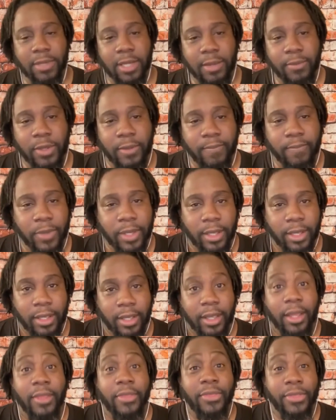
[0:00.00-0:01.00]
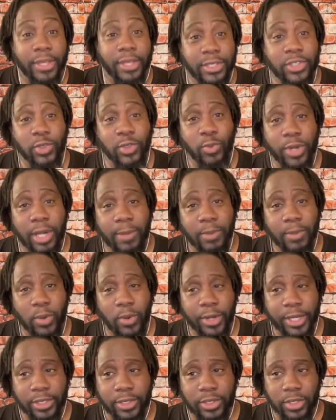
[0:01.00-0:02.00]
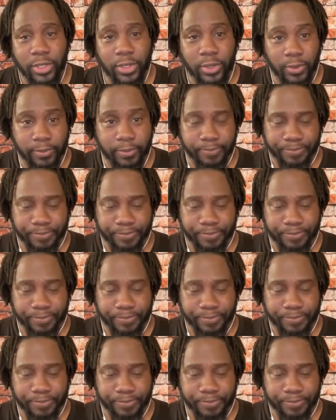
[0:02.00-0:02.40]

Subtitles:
coming. This is what I'm going to do.